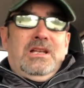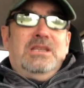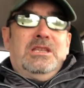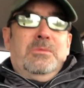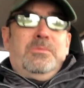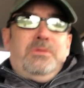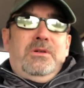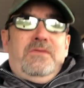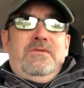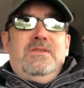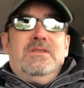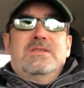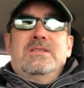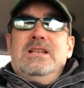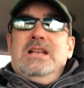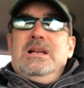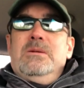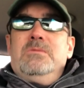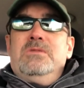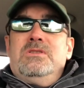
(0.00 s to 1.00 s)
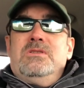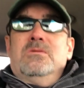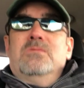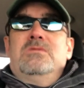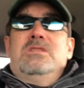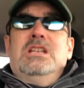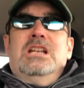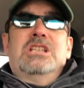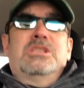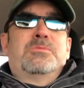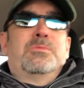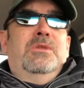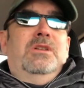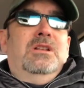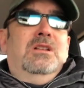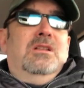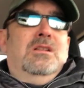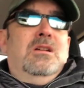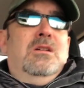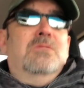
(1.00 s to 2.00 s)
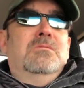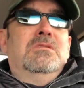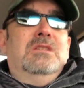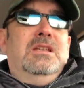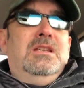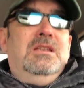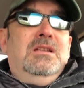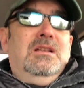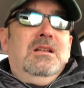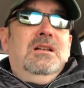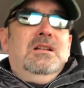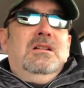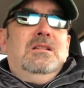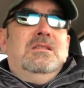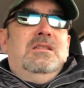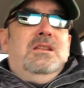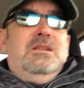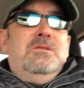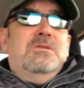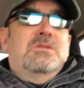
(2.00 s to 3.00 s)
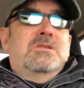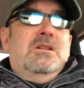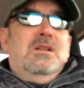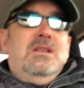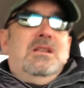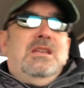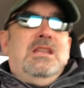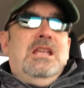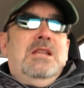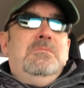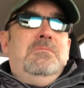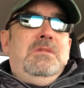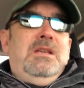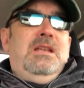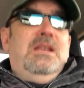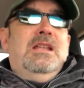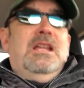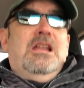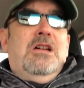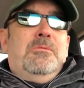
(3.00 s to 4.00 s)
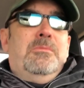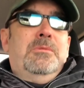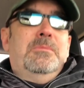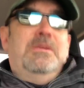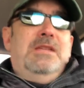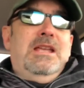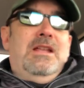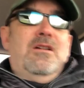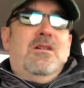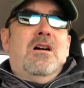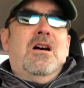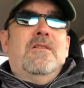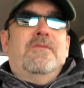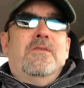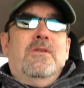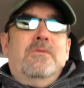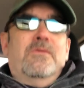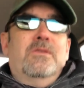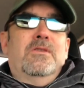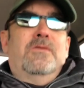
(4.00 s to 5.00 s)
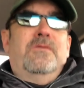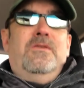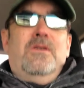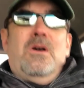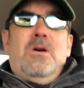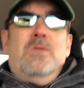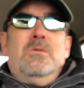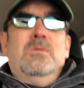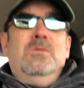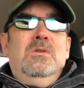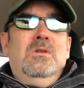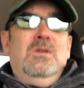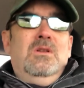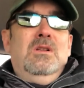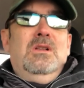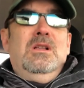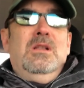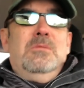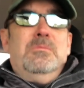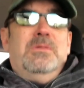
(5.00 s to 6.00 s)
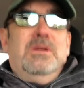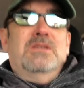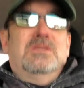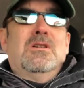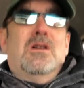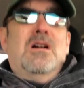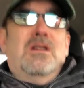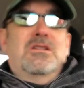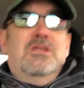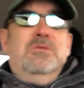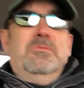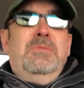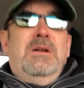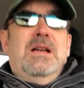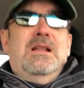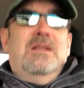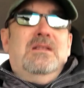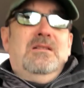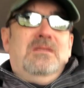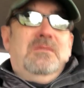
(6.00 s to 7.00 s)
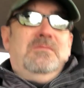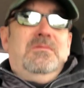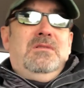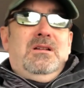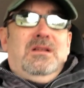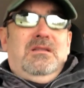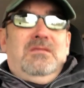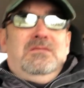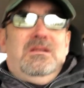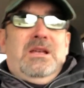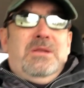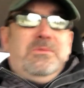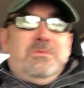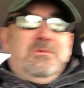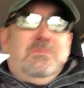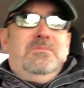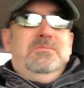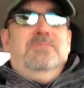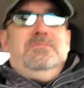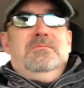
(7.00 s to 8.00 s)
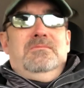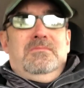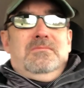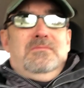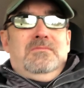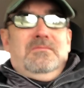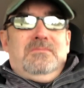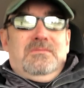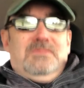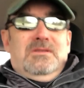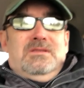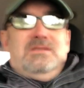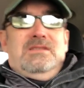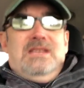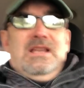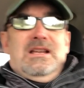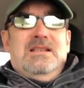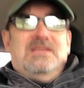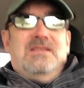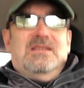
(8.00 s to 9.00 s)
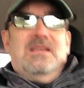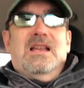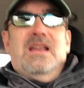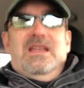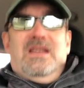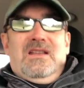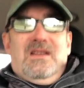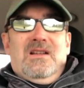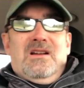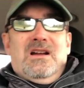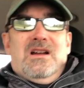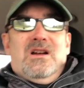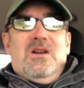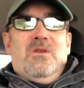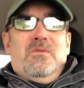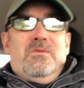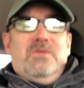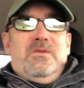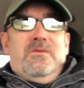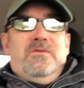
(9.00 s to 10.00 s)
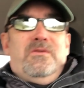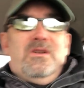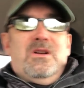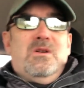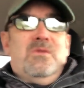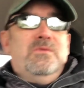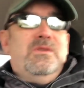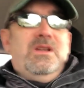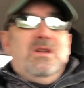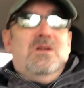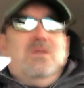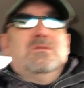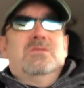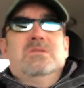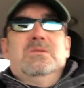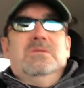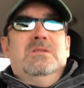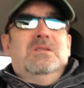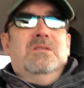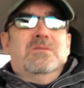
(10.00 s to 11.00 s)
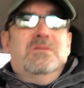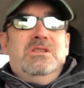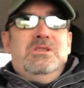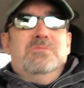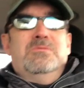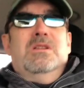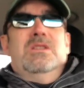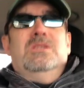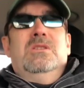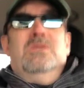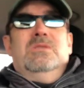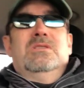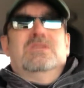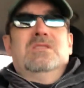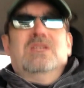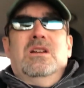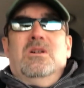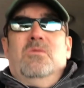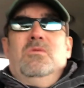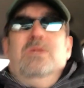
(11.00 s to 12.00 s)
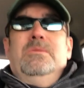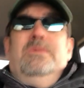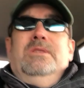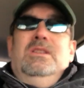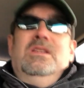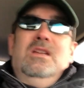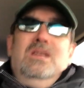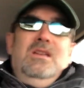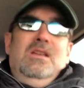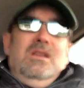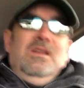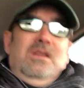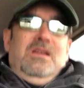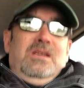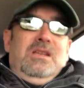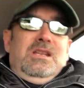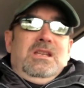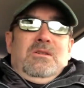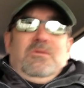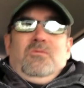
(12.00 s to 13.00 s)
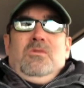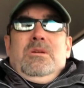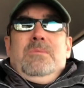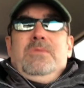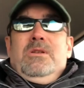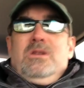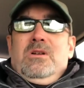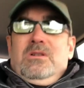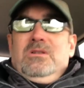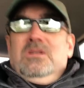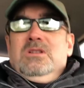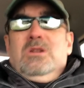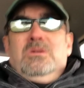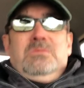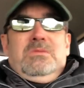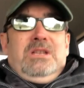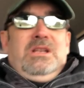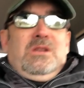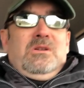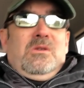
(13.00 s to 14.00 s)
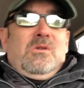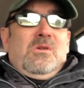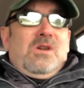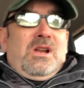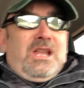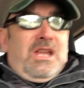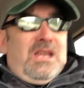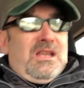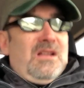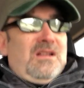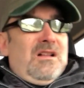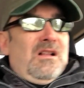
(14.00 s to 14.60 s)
Like the previous guy was so desperate and lonely that he was trying to get me to help him get off over the phone by talking about a, a leather sex site uh, over the phone. They all do it. All these men do it. It's not women. You know, women aren't lonely and horny.